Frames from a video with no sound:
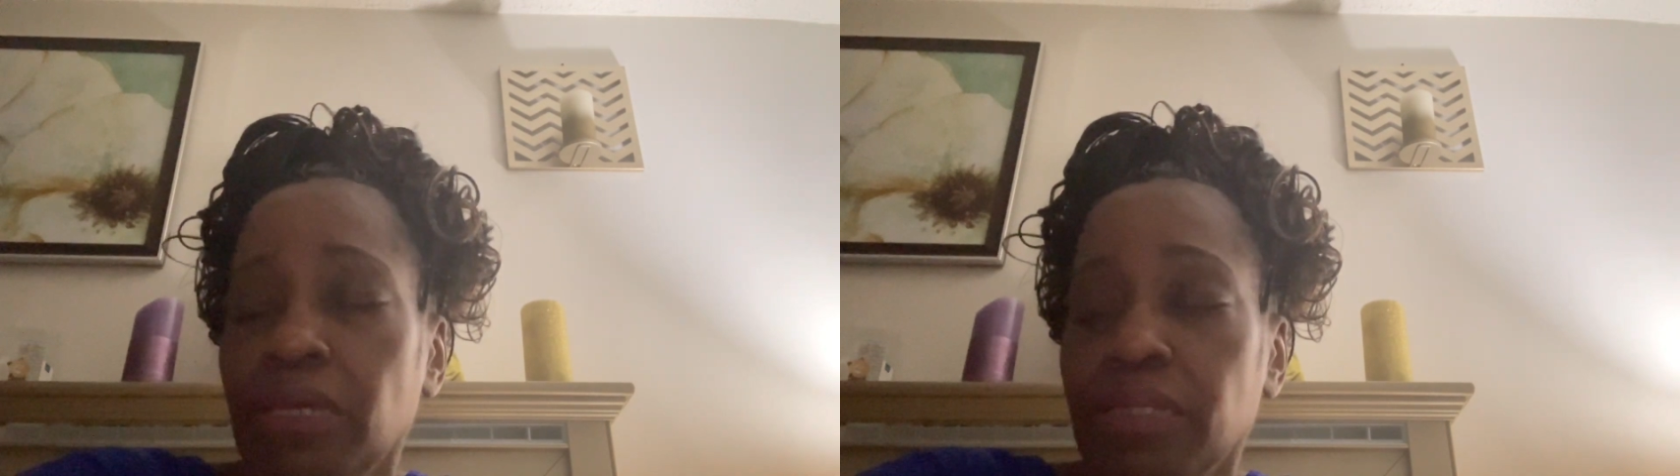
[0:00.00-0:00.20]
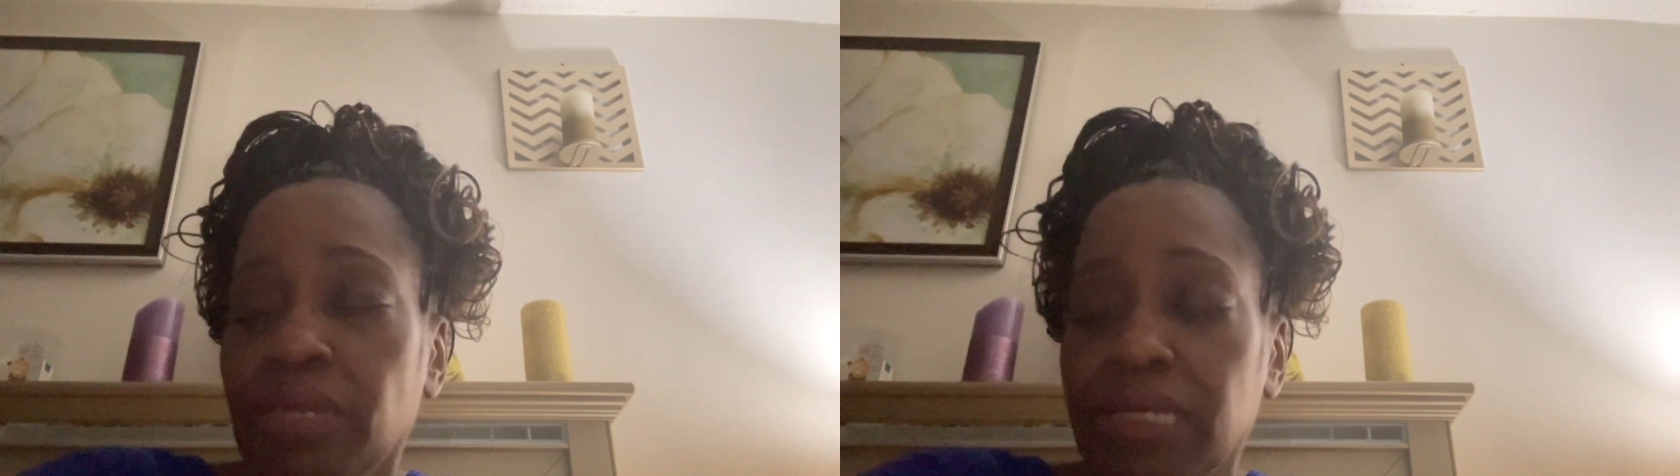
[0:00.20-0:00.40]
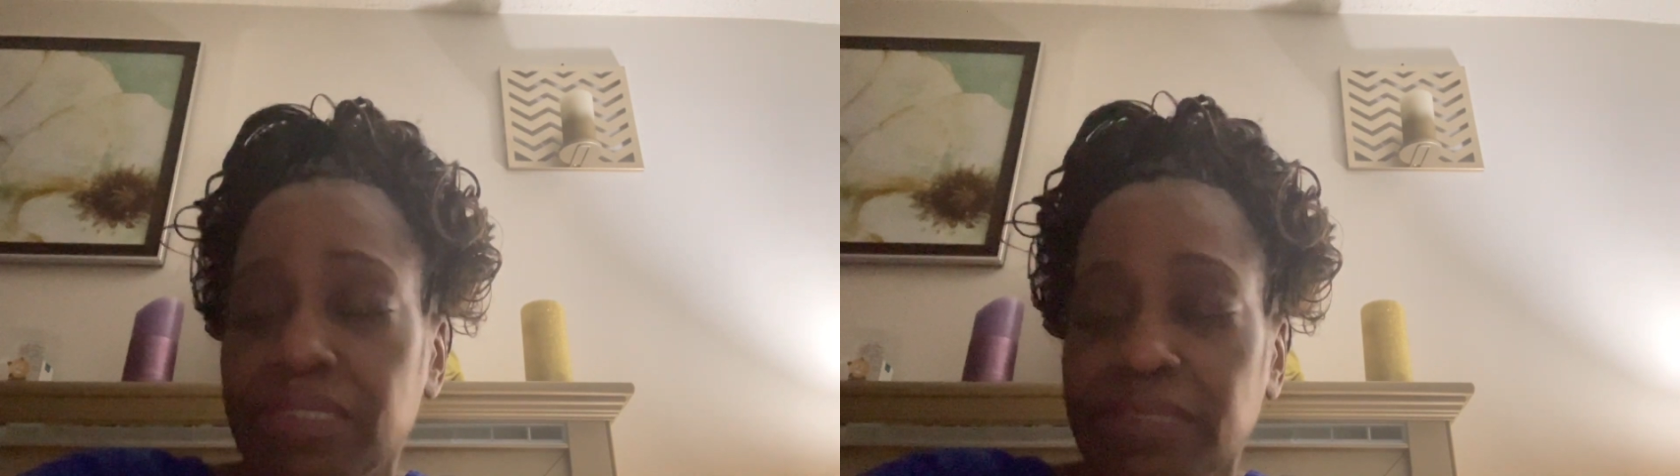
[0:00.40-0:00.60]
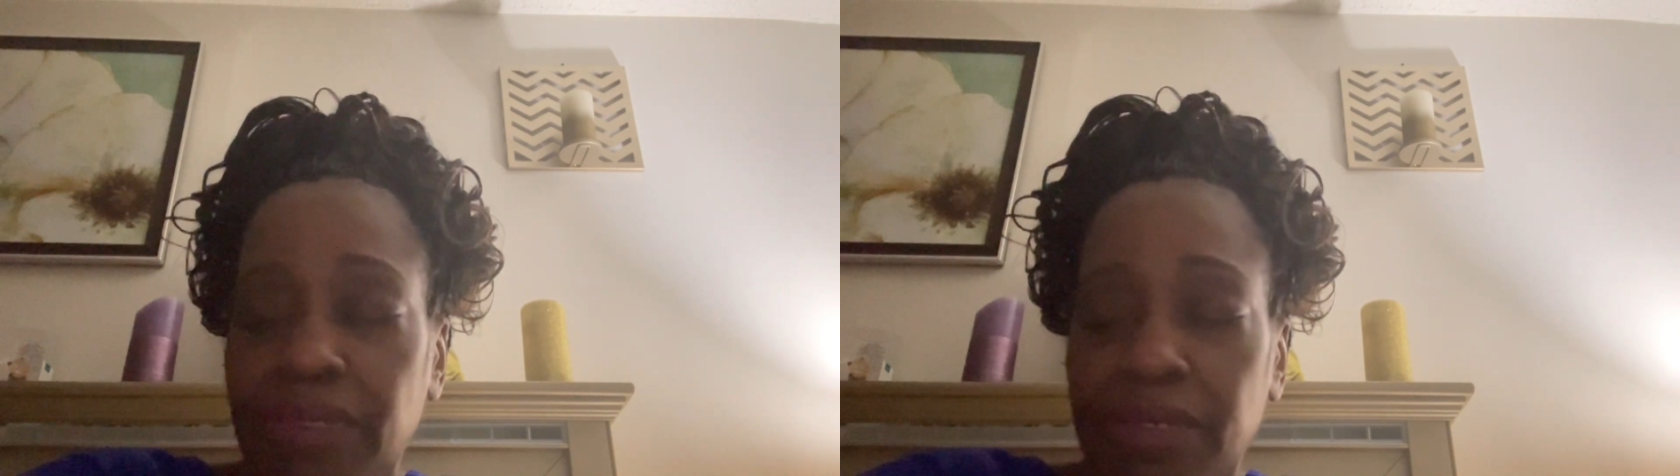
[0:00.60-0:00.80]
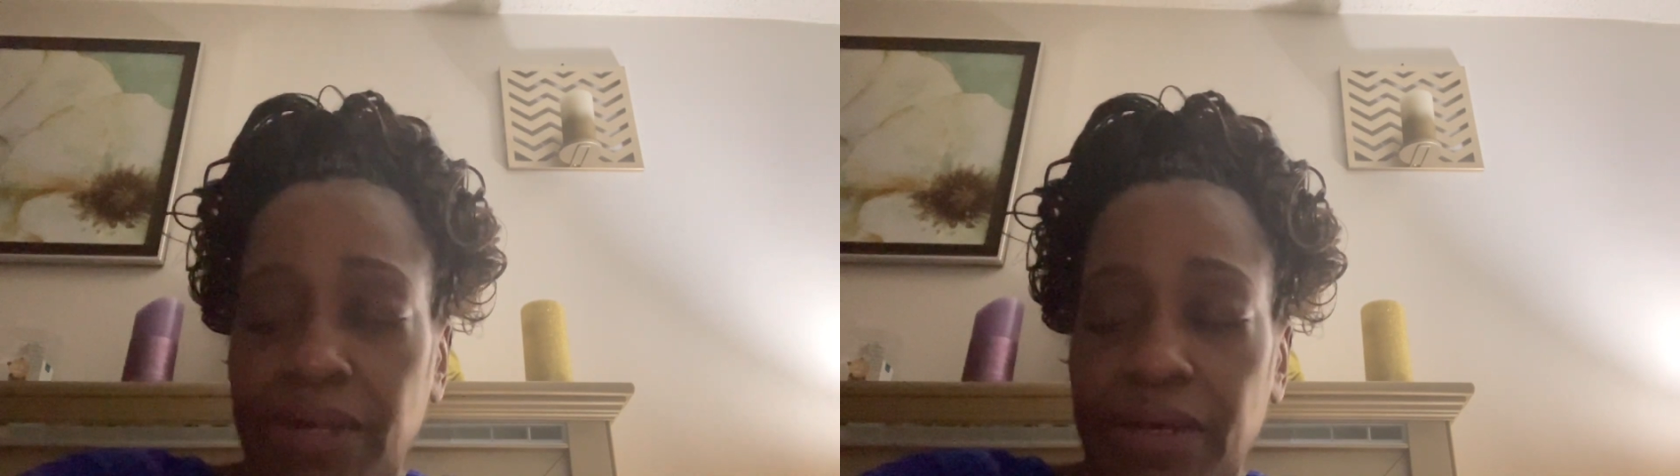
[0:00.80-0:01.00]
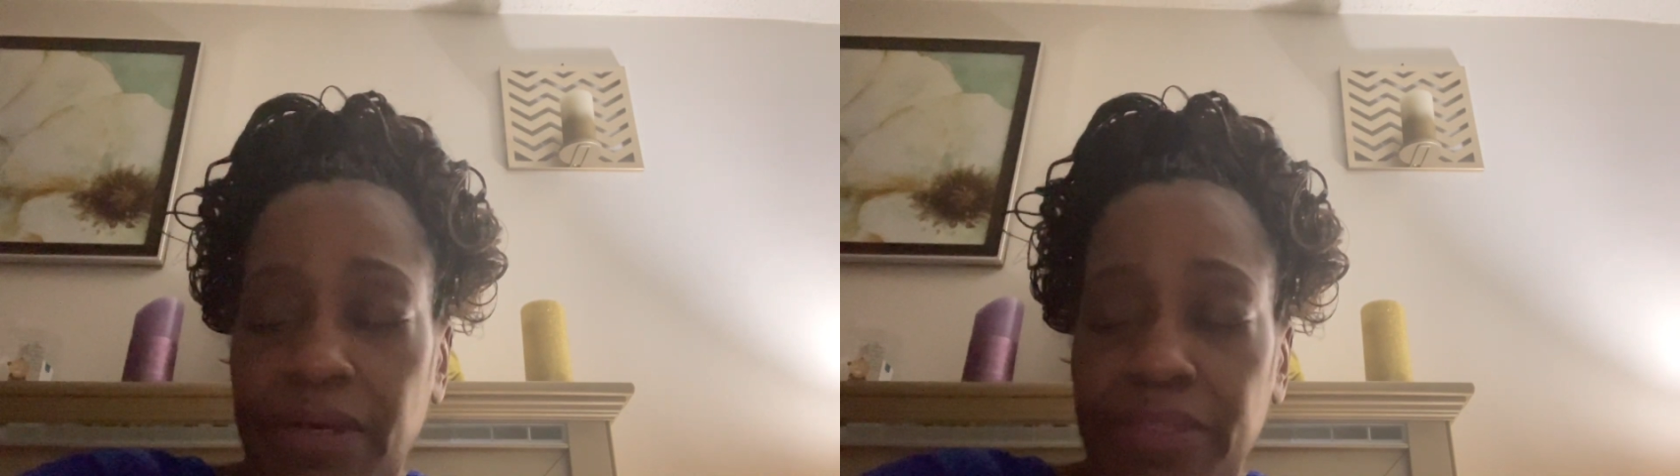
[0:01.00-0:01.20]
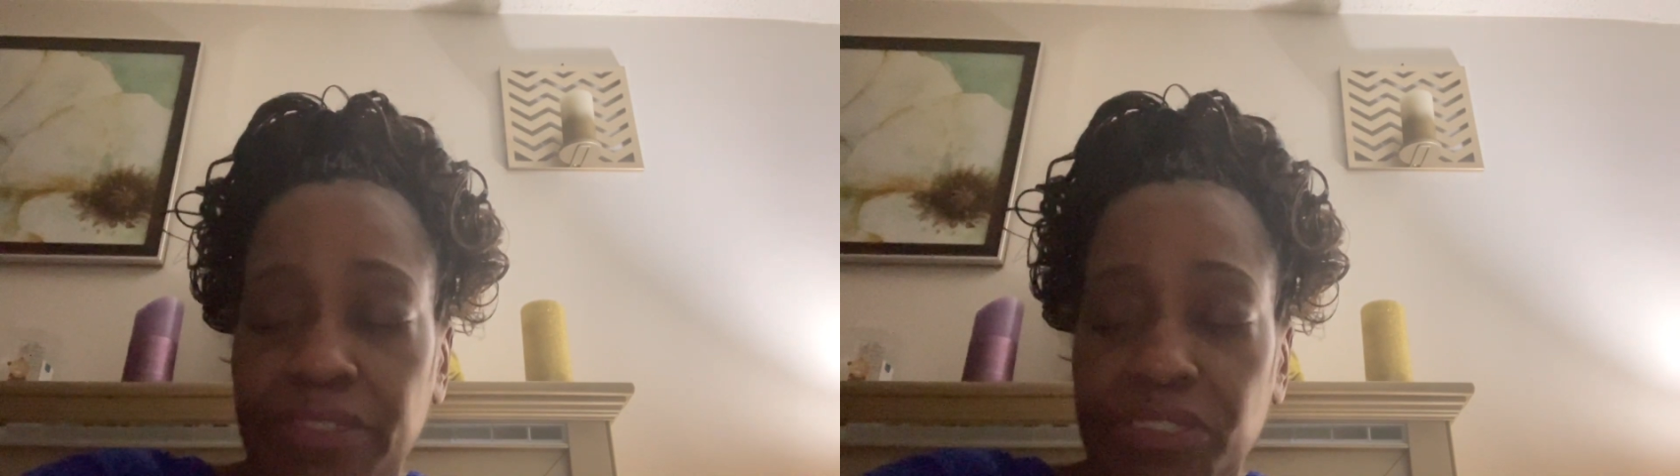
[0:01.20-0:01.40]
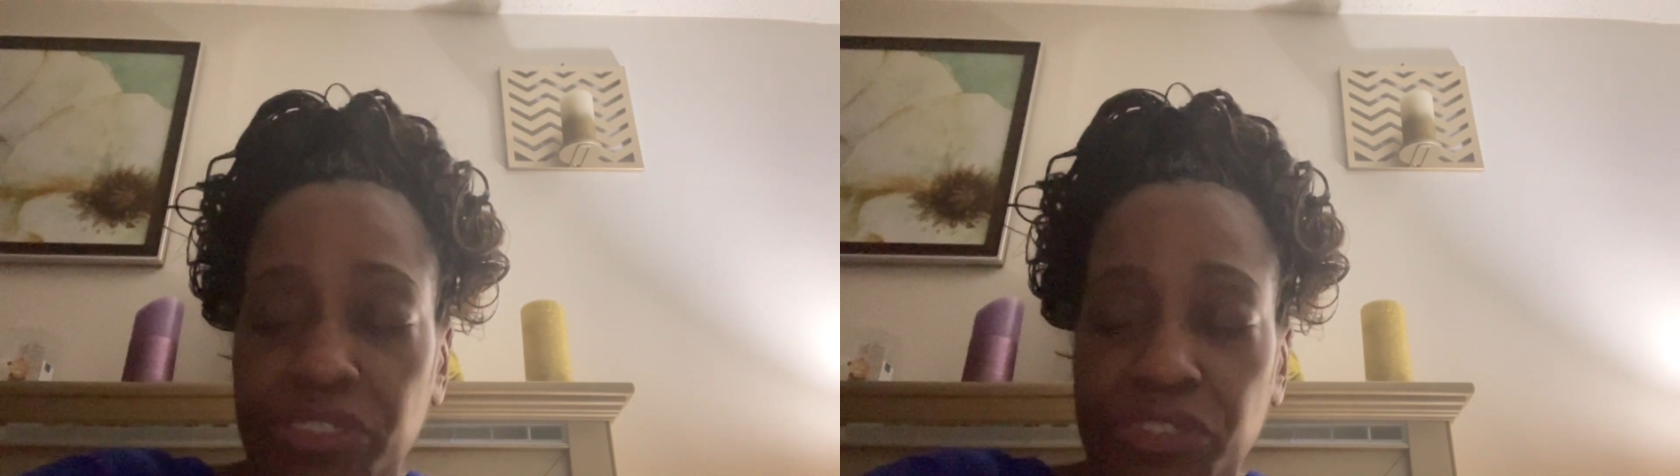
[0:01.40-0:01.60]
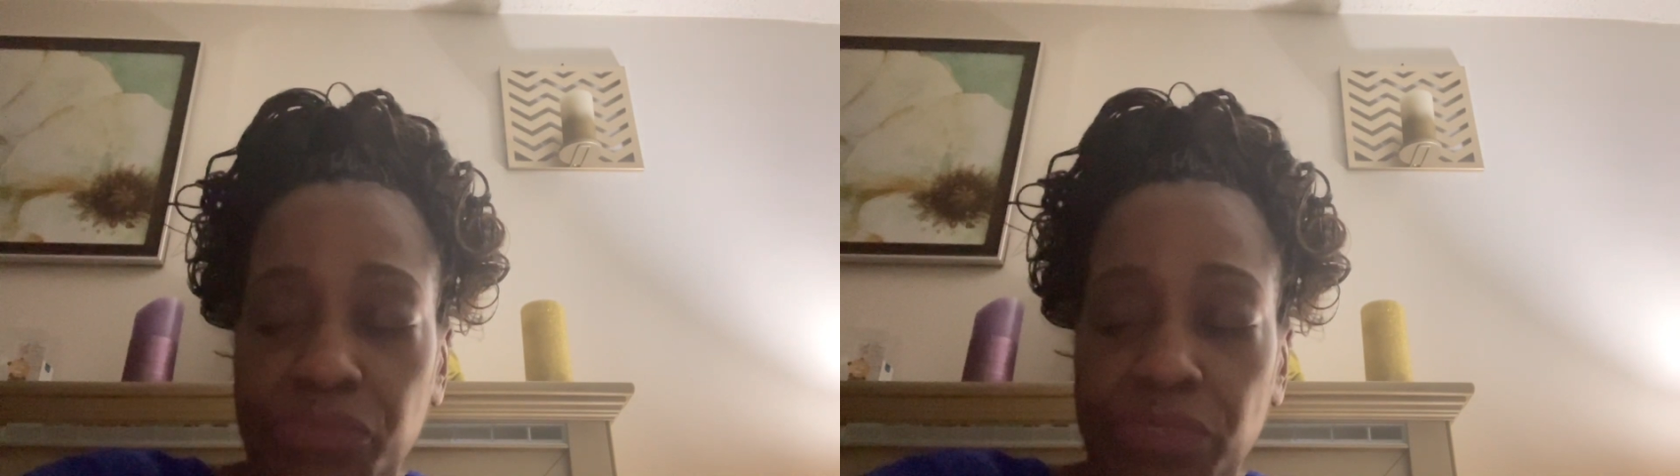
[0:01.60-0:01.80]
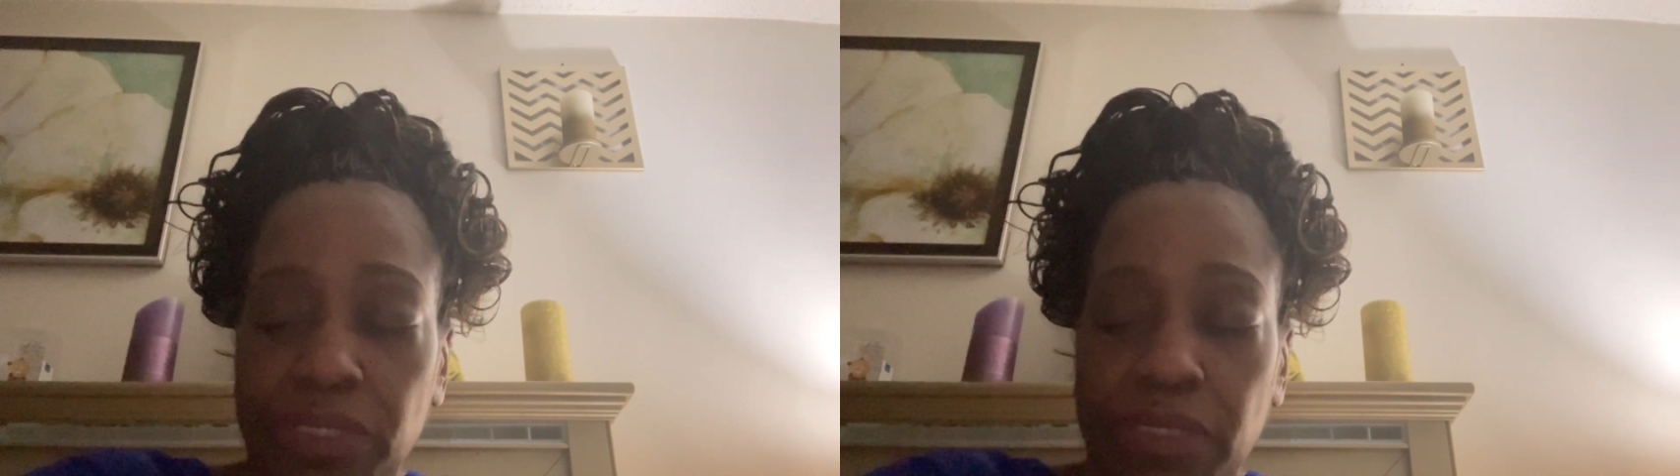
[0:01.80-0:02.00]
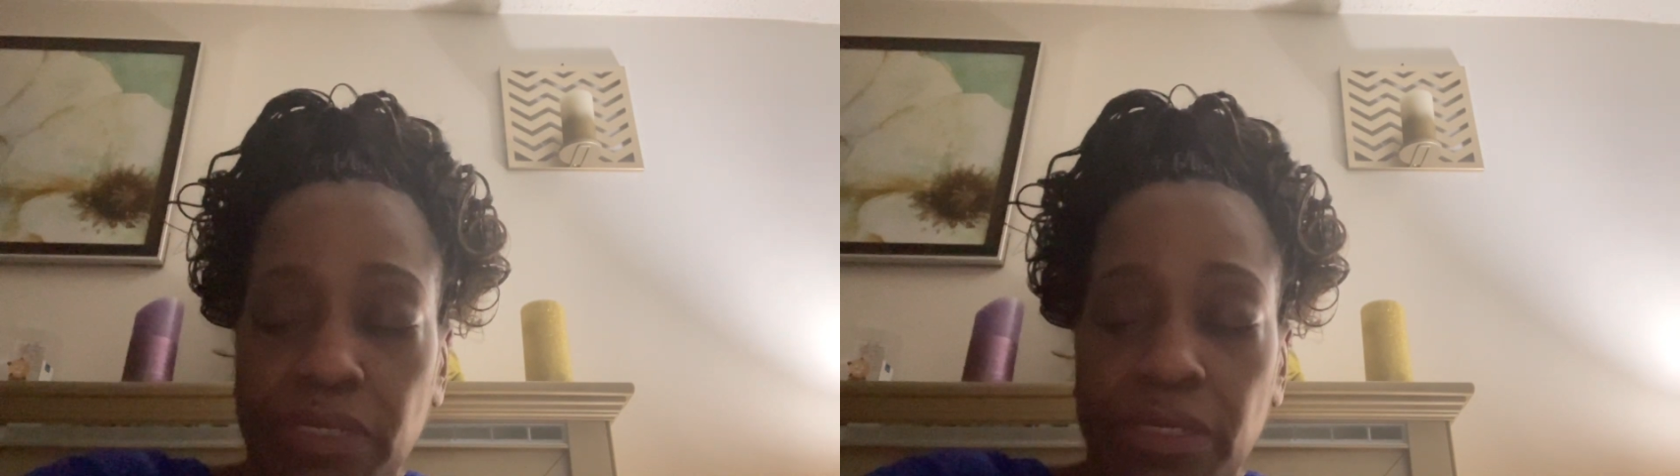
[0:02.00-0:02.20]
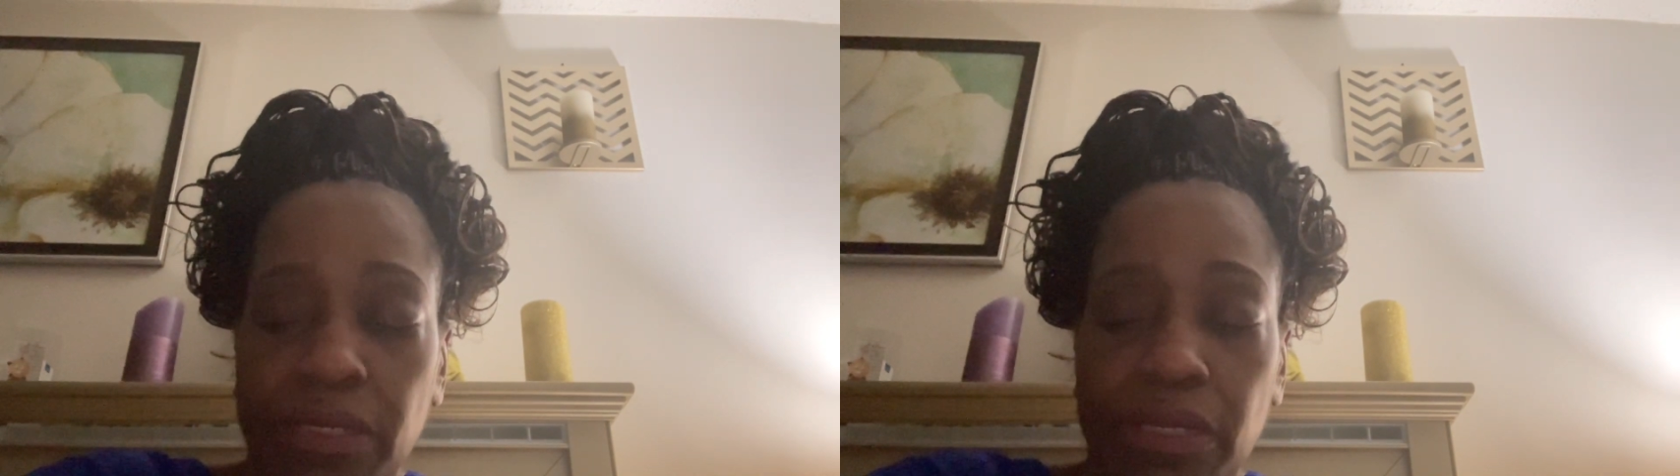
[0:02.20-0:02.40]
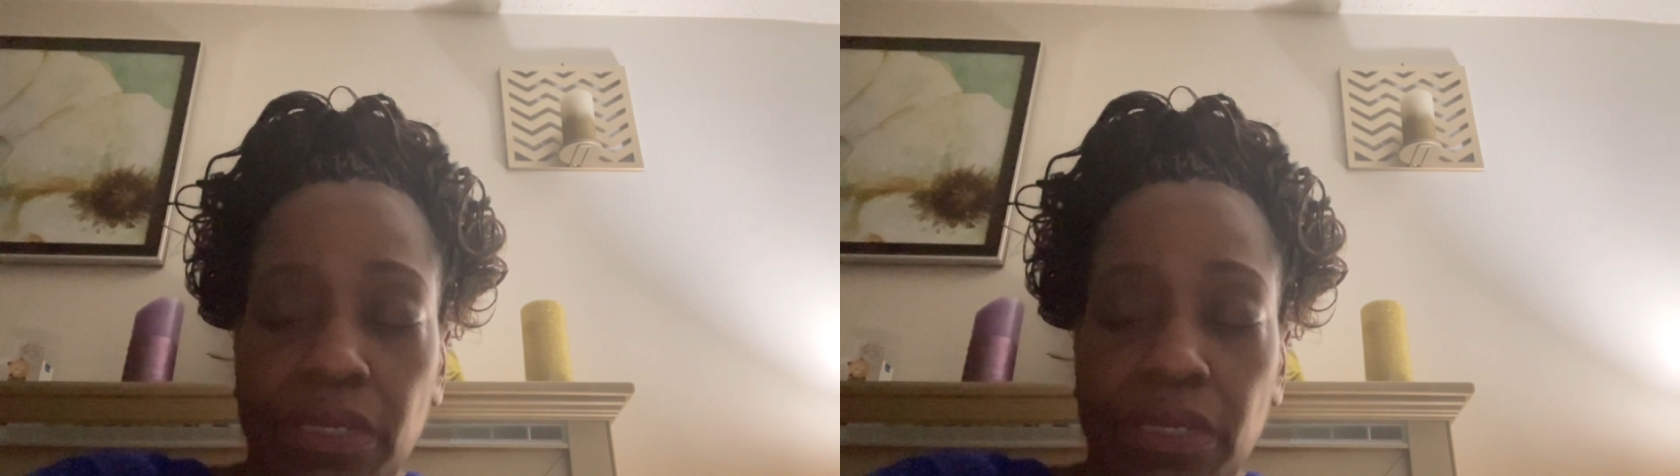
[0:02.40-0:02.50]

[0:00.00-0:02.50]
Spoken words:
and asking God to just really